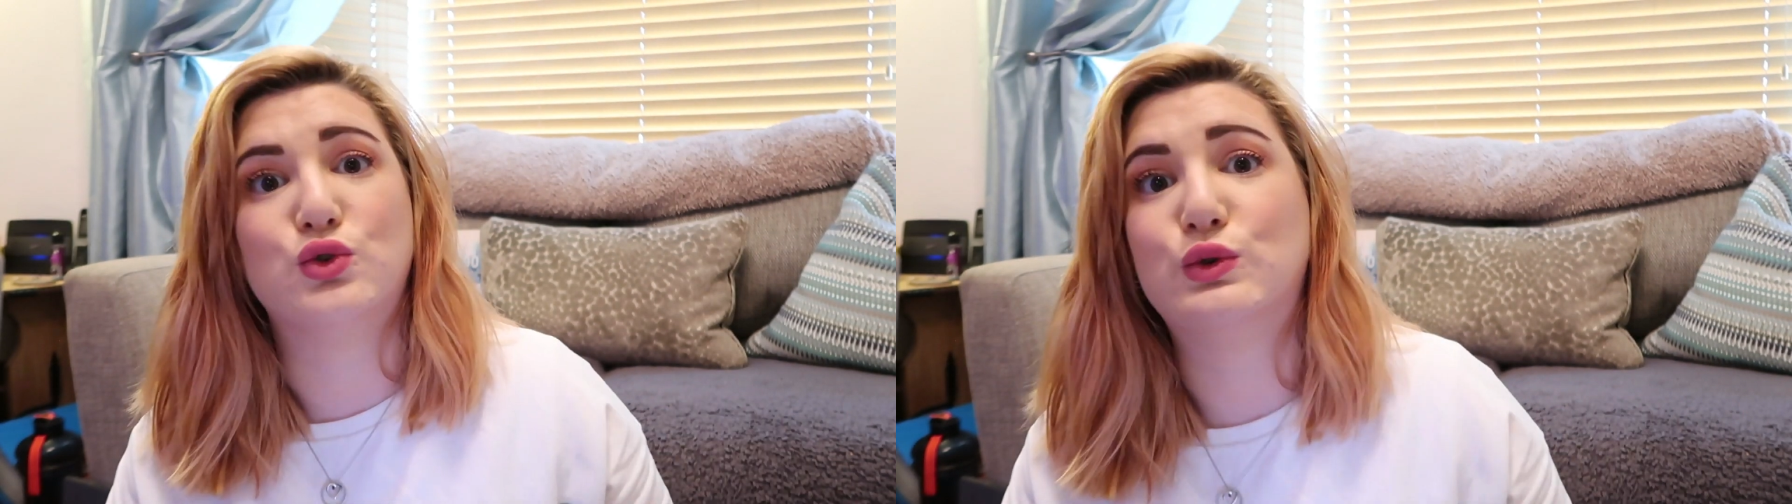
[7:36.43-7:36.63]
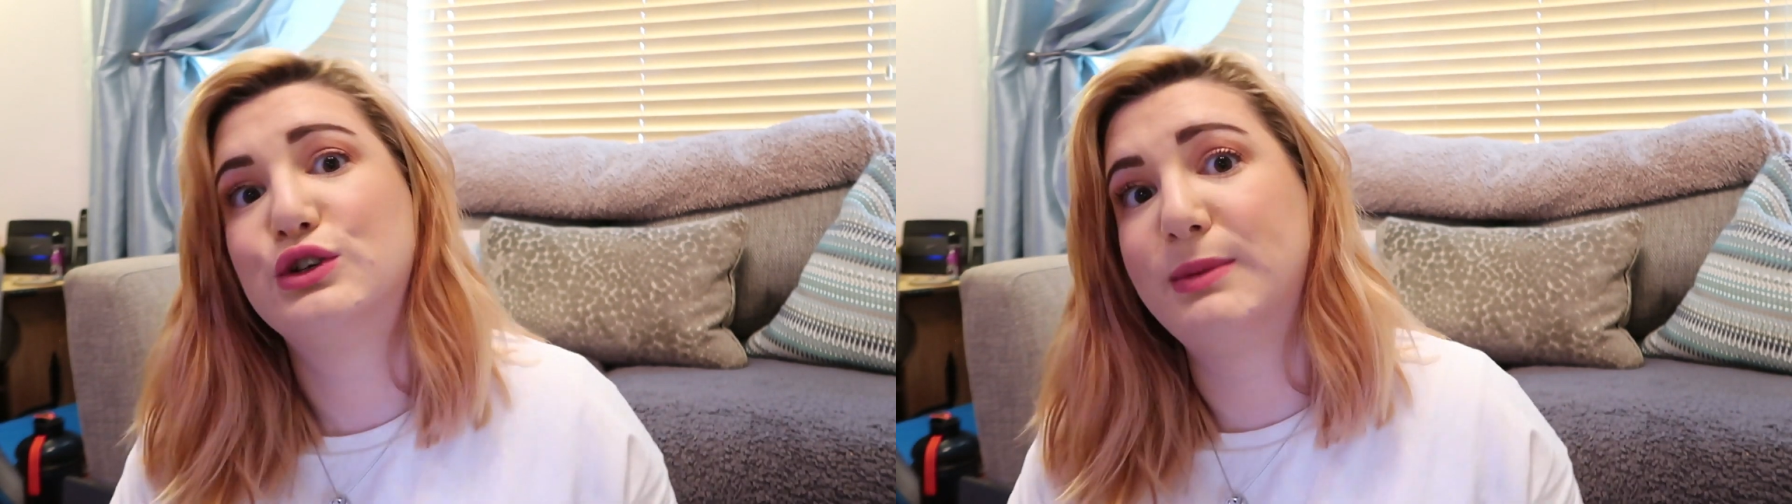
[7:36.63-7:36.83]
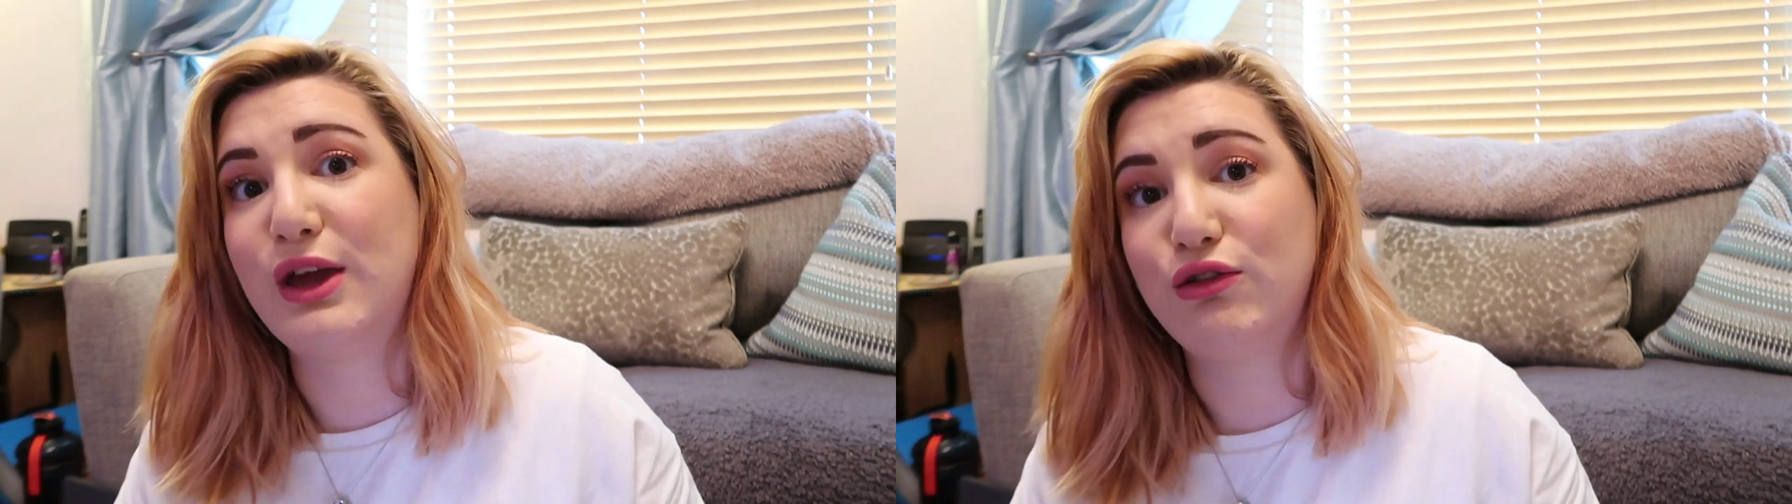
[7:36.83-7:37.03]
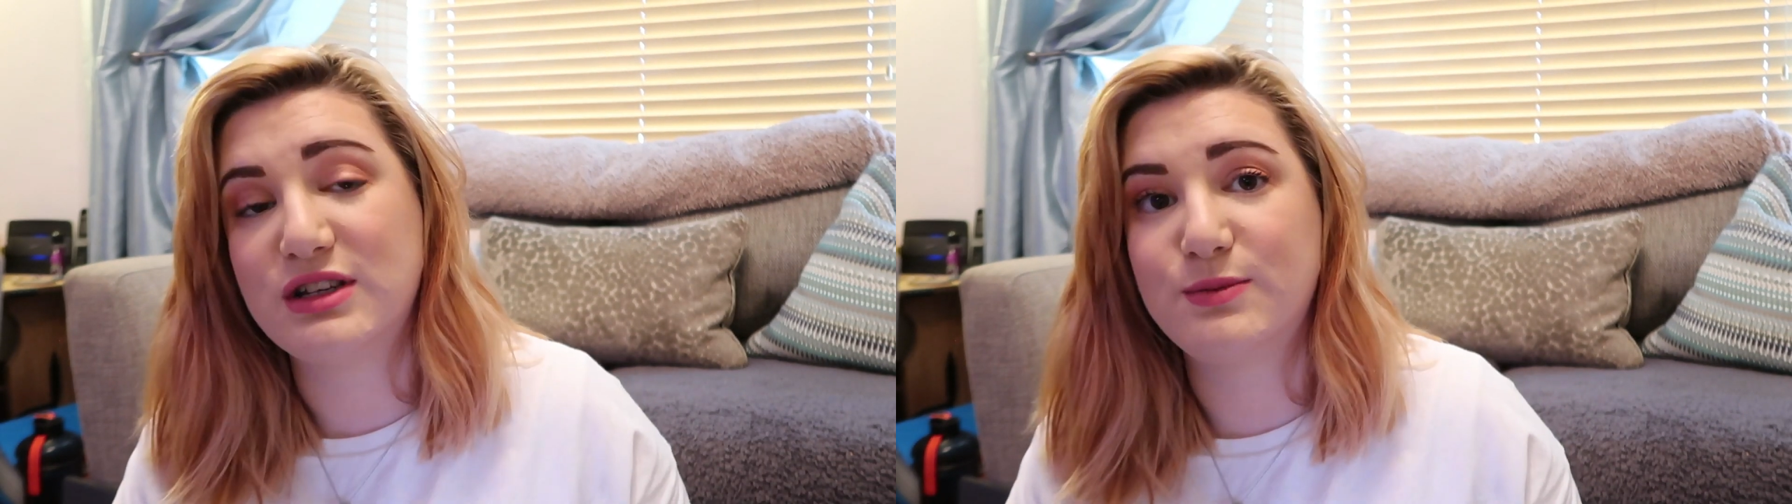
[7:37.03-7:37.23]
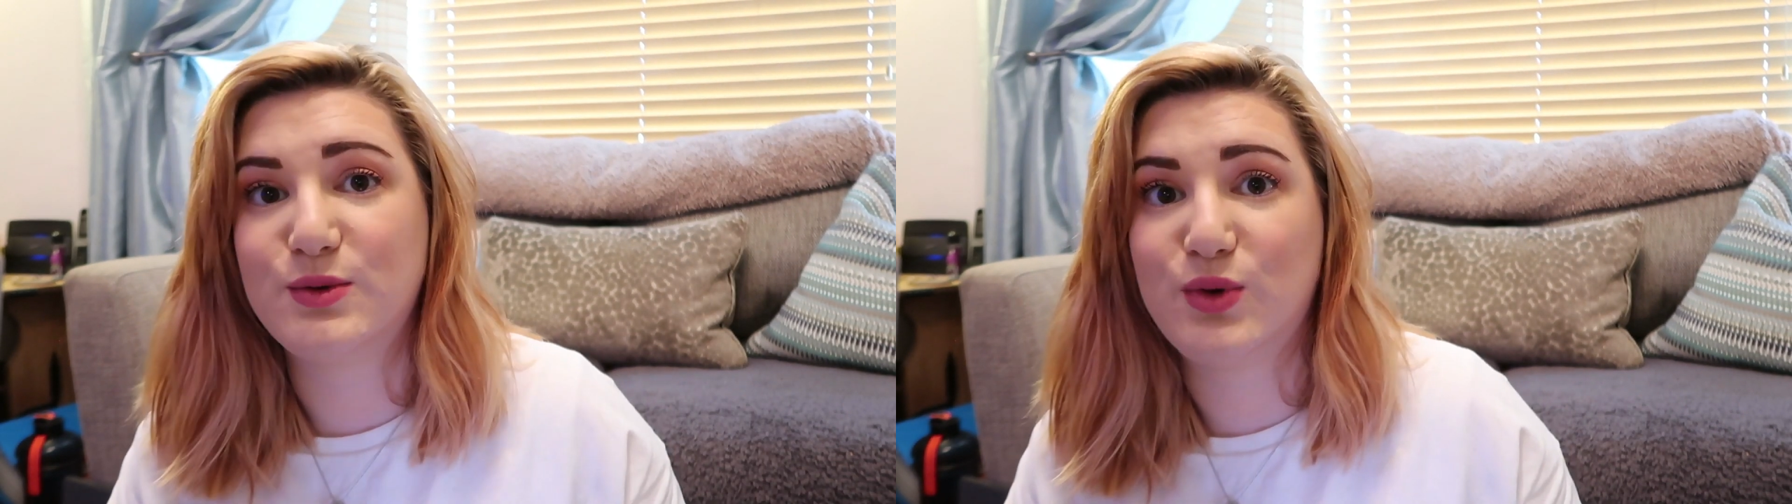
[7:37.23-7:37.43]
to order my own
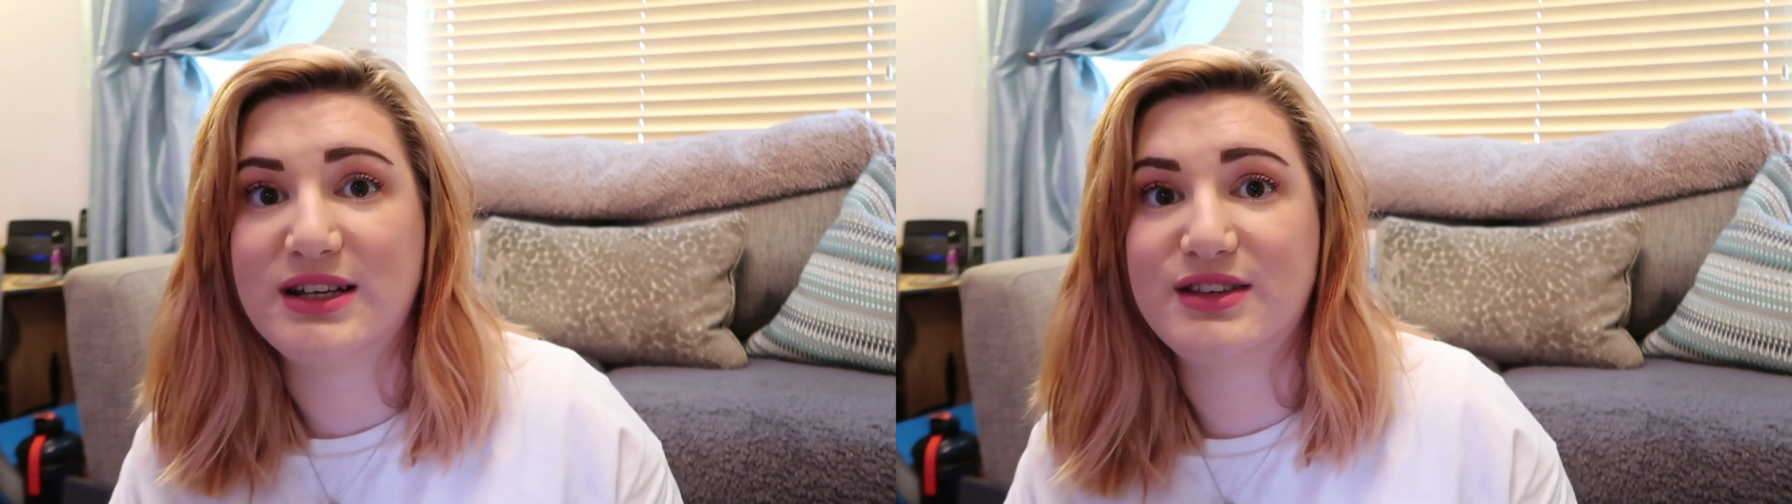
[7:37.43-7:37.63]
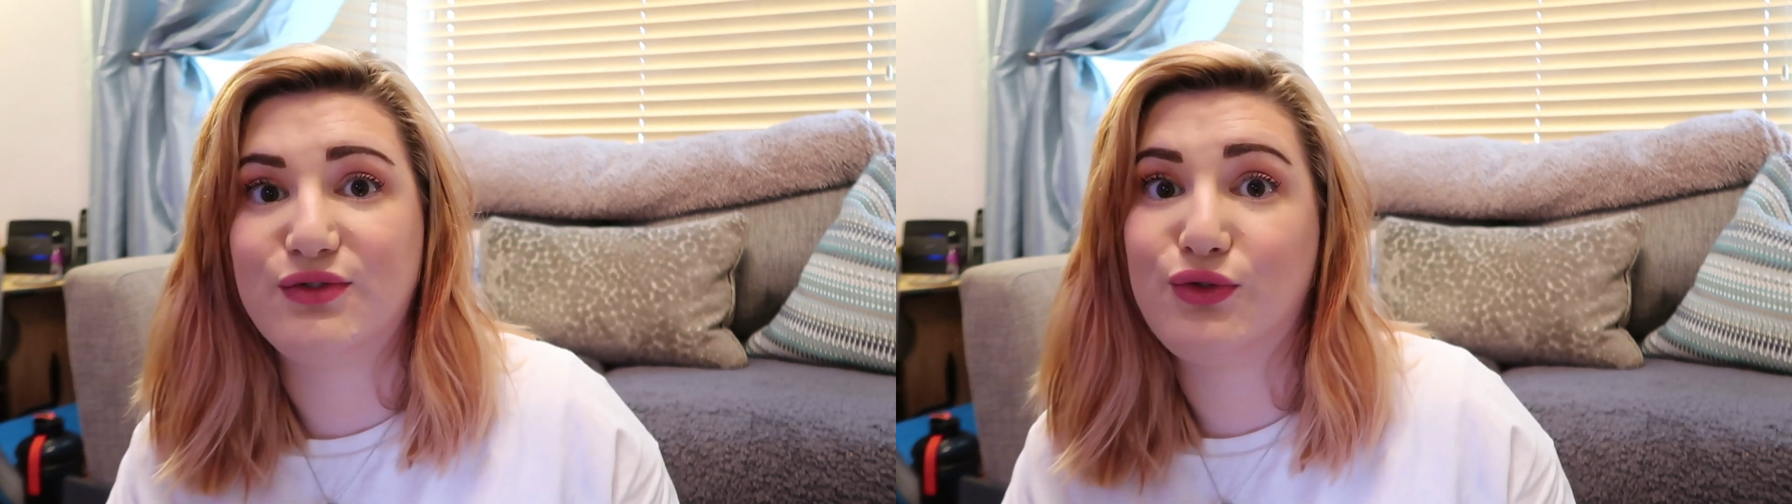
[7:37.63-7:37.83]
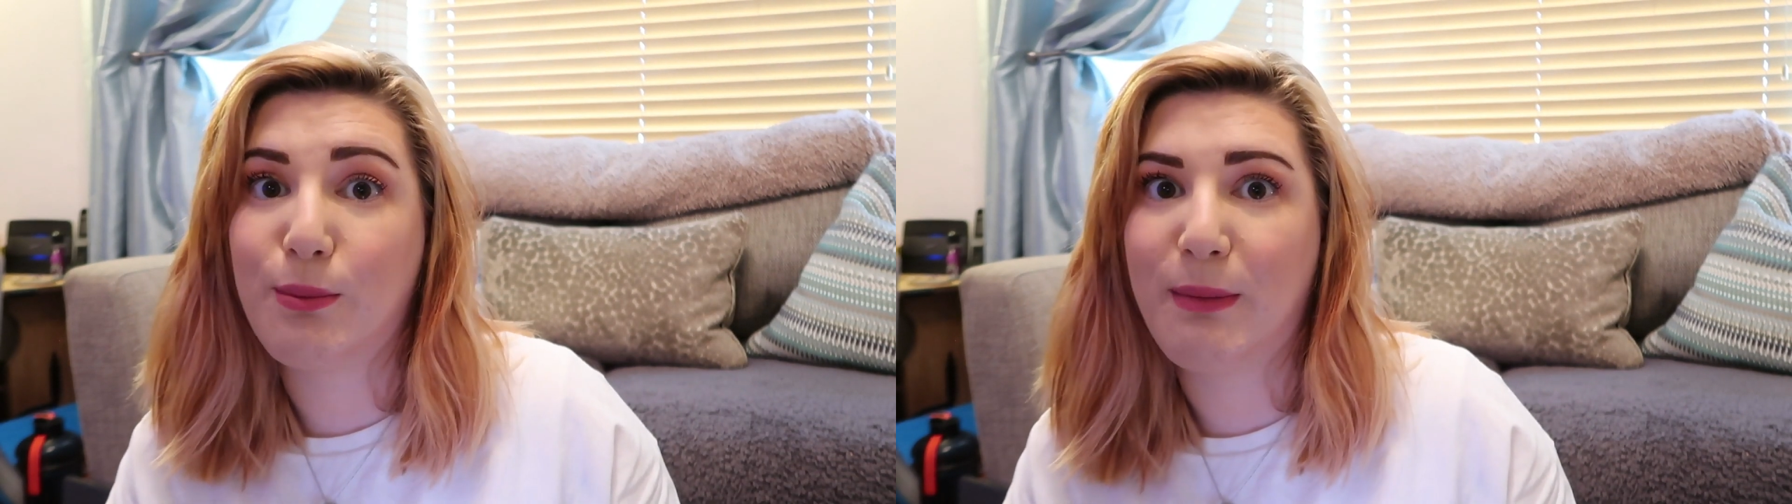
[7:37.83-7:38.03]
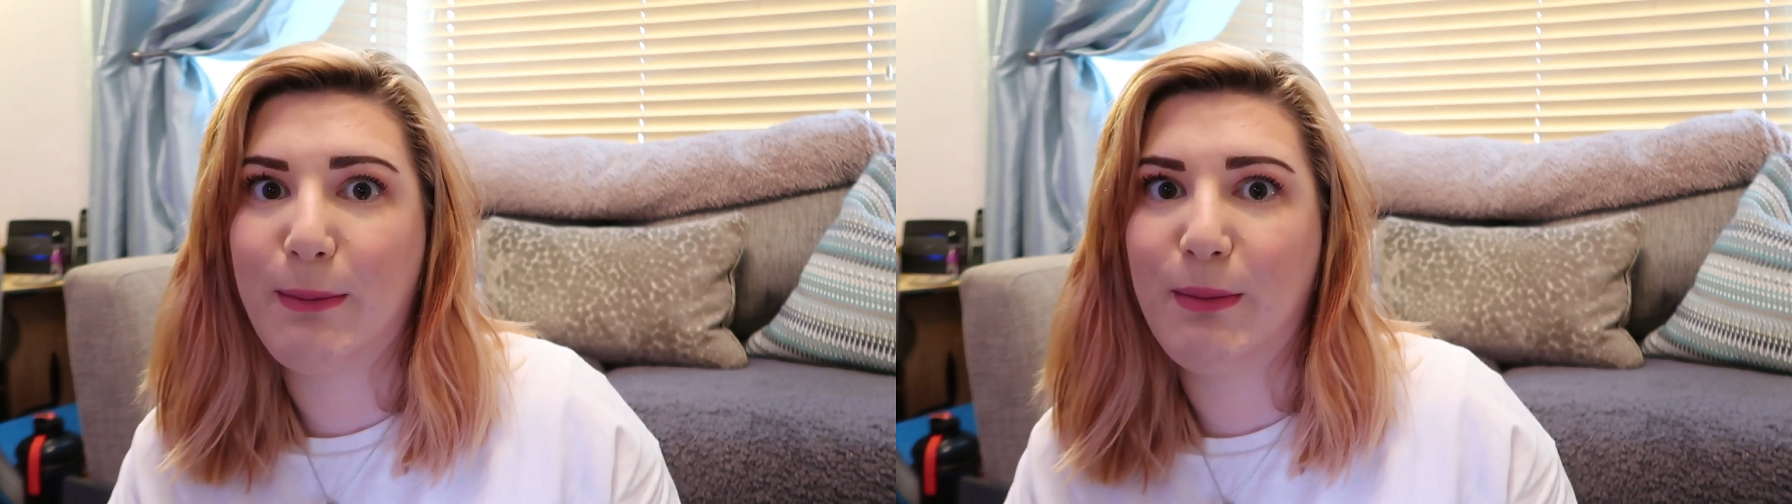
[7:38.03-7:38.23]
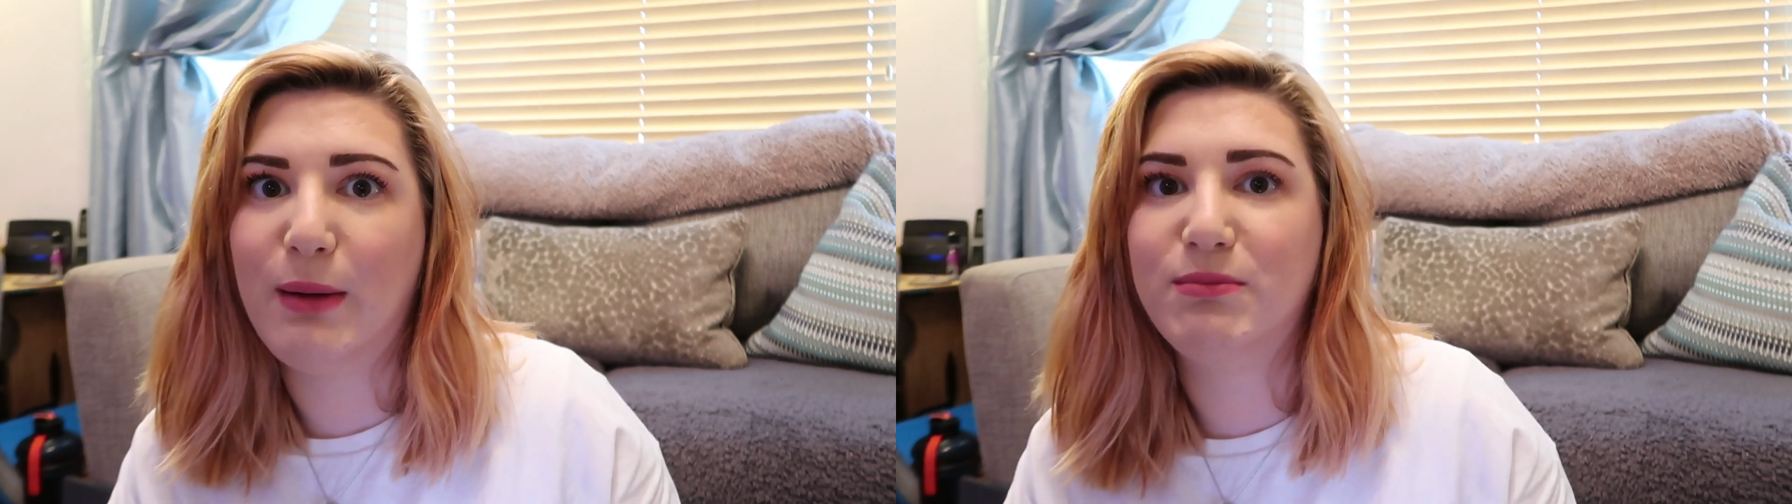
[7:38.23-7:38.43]
Christmas present from my
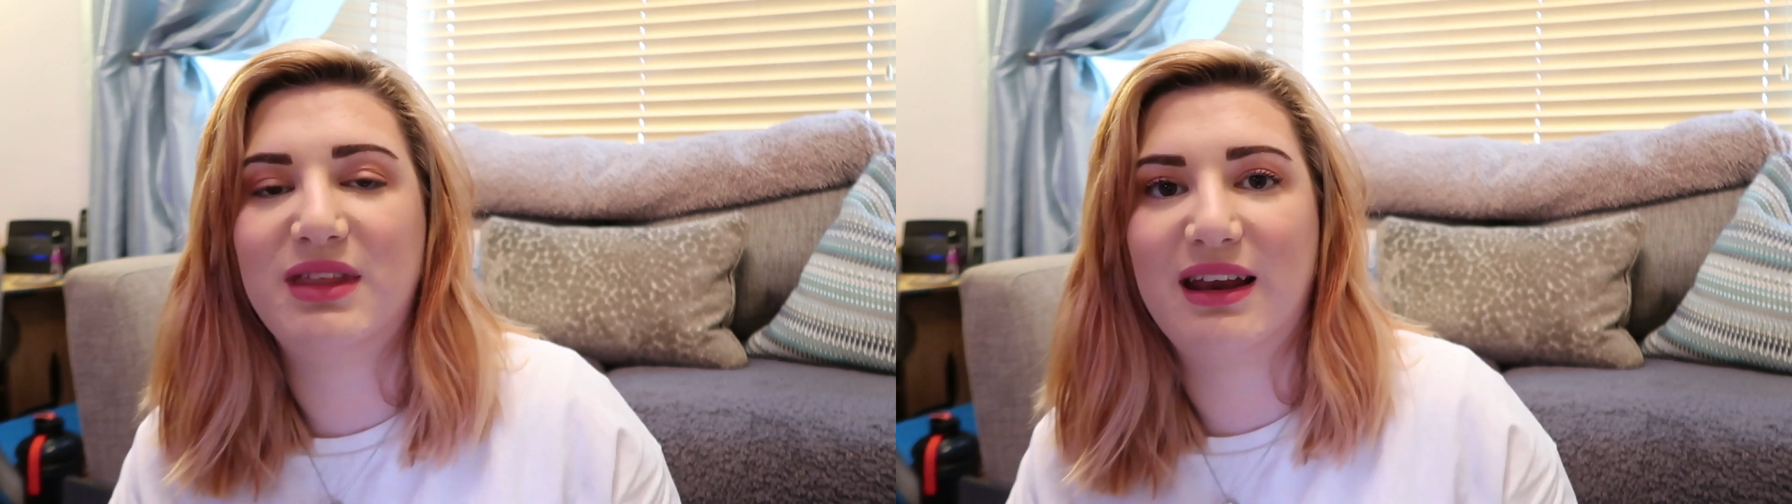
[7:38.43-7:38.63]
mum,